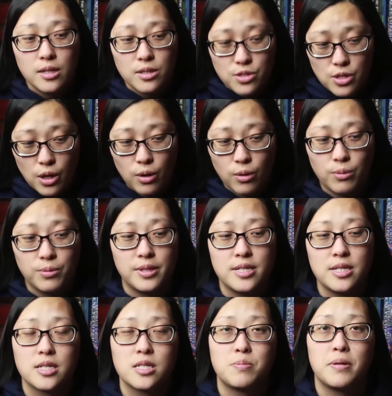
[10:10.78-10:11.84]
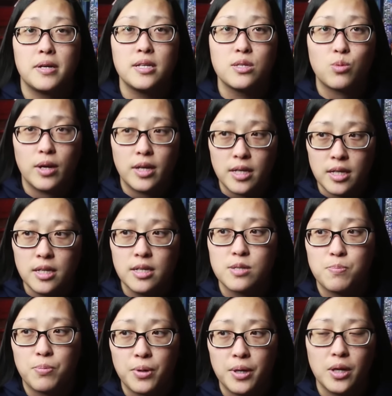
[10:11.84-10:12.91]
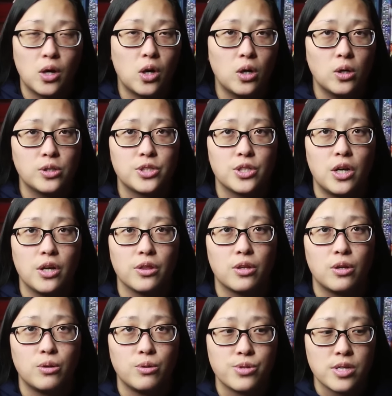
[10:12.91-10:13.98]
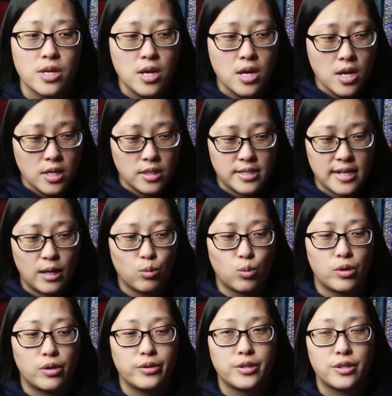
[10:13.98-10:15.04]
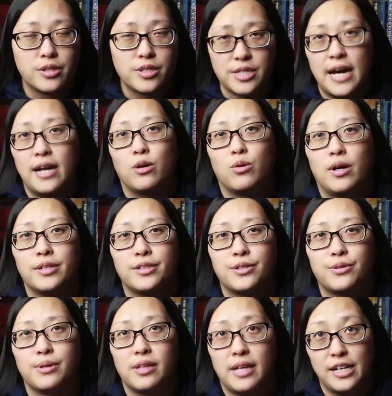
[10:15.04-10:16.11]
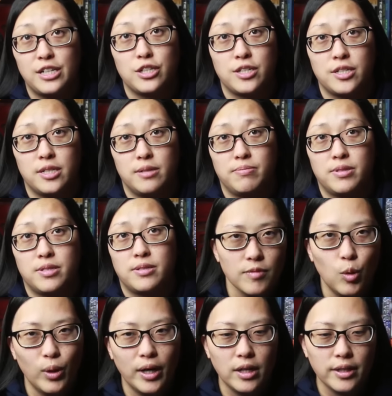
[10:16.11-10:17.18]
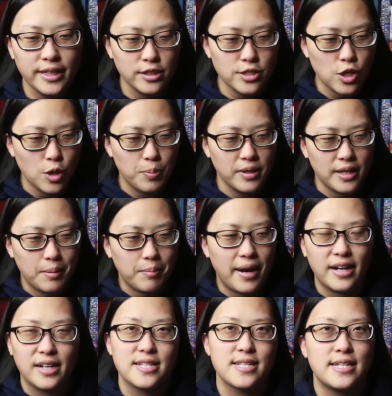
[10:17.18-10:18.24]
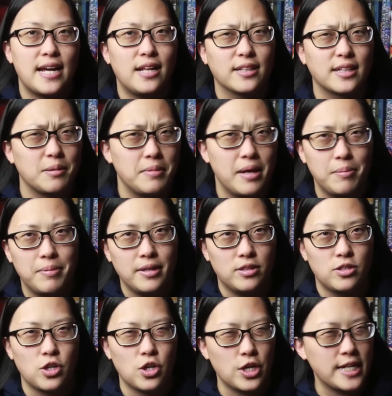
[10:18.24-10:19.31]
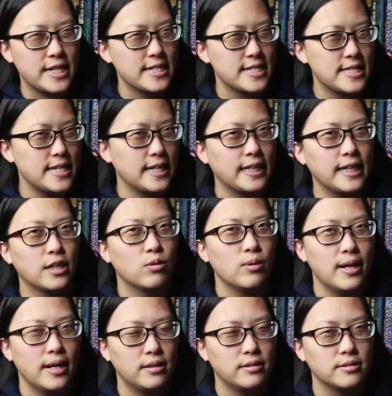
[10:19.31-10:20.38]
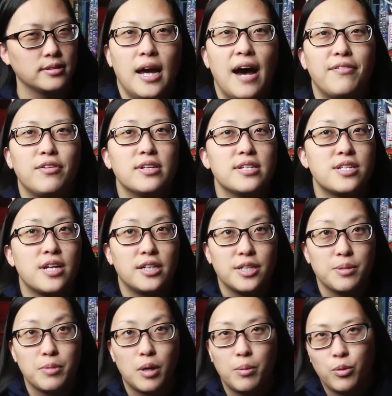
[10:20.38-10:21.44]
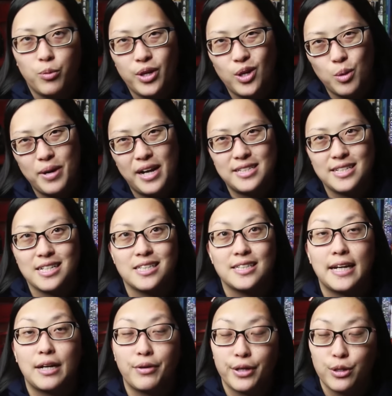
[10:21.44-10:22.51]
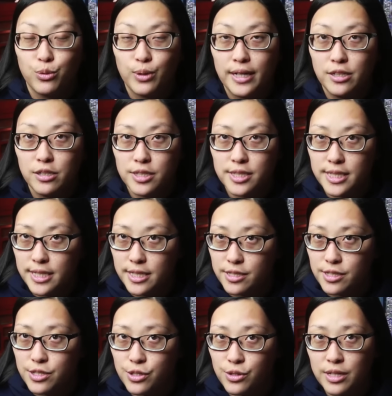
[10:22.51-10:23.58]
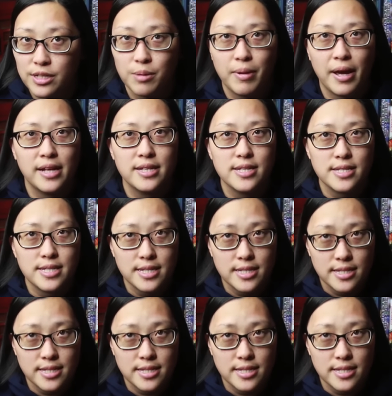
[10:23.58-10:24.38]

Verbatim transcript: So this explains why he is pretty harsh on those downworlder shadow hunter relationships. Well, here's hoping that Magnus and Alec can maybe turn his thinking around. After this touching moment, we go back to Clary, who enters the Institute and demands to see